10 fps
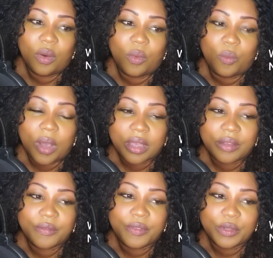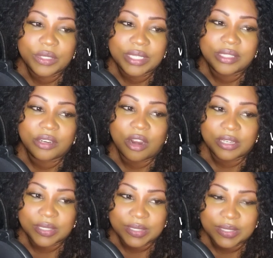What confuses the
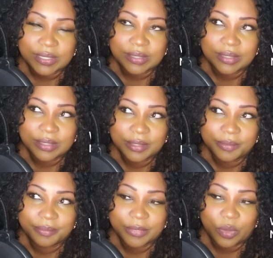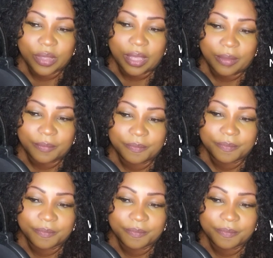narcissist? Okay.